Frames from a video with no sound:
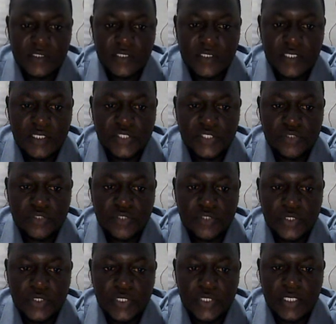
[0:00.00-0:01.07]
it should
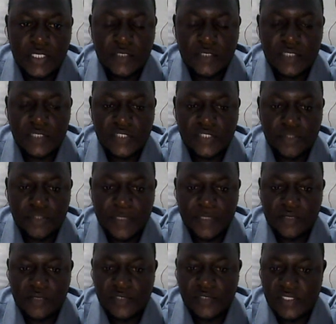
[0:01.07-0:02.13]
include a topic,
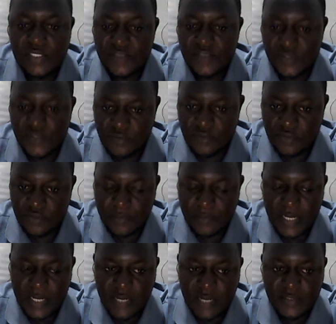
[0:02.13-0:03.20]
causes of school
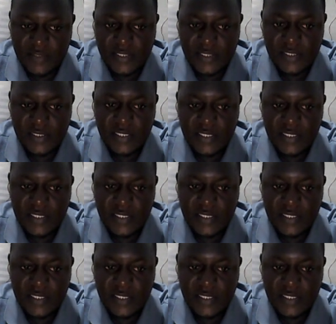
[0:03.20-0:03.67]
dropouts.